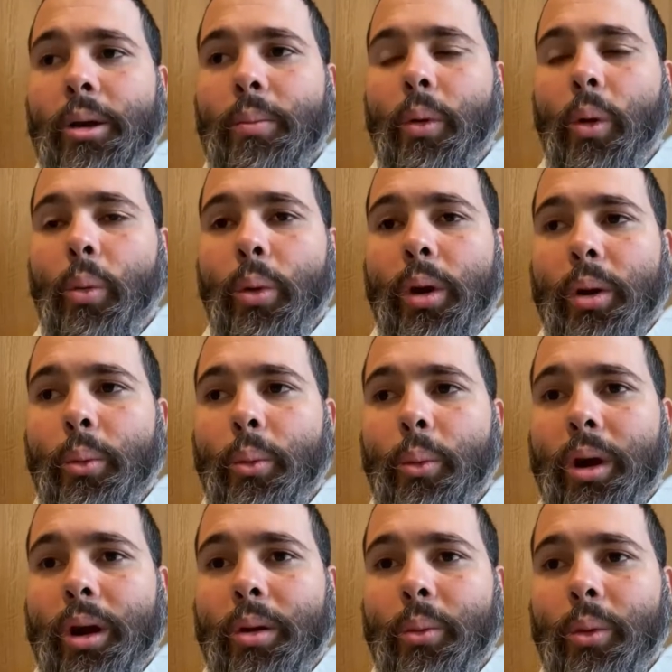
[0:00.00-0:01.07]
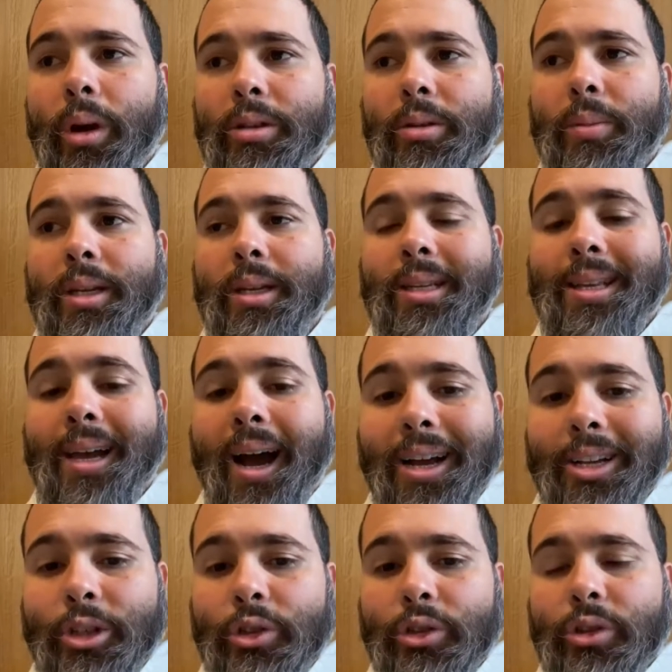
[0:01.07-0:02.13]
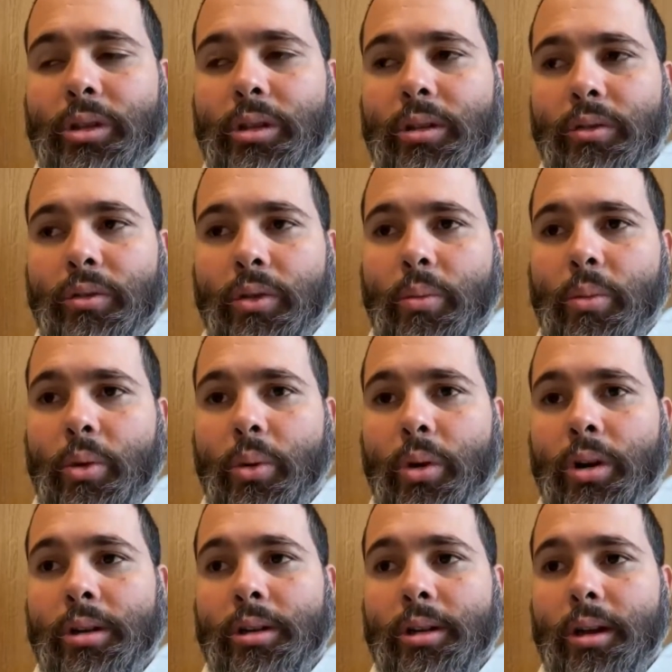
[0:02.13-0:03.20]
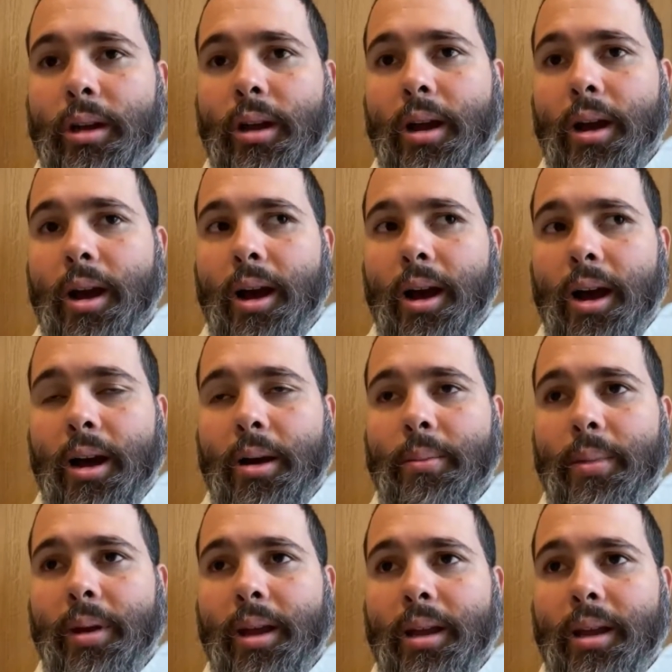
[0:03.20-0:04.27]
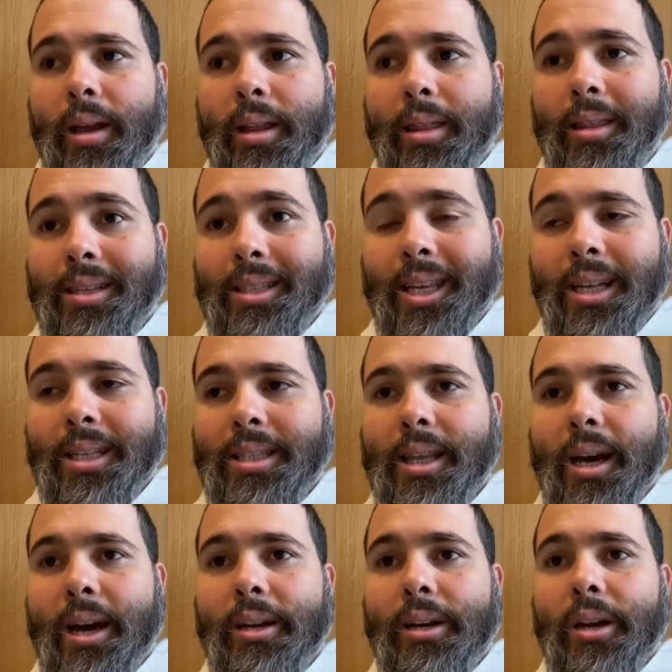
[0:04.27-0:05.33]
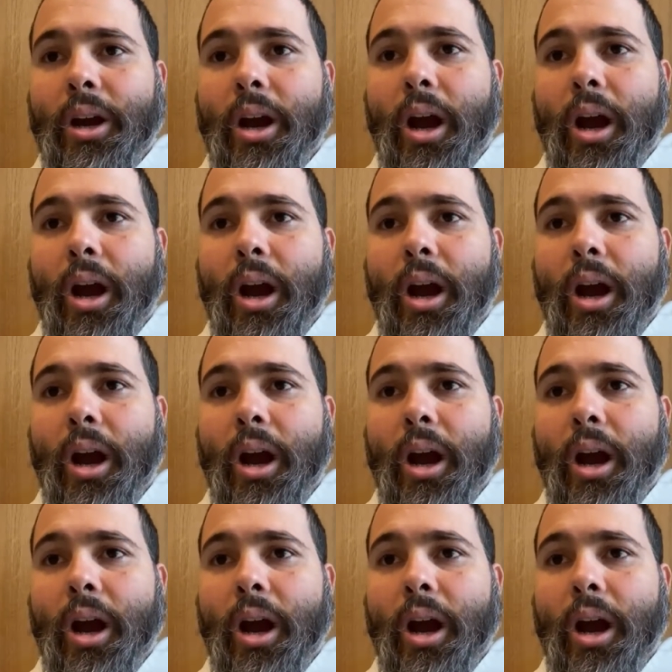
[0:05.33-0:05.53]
But we're to be detached from the world, in the sense that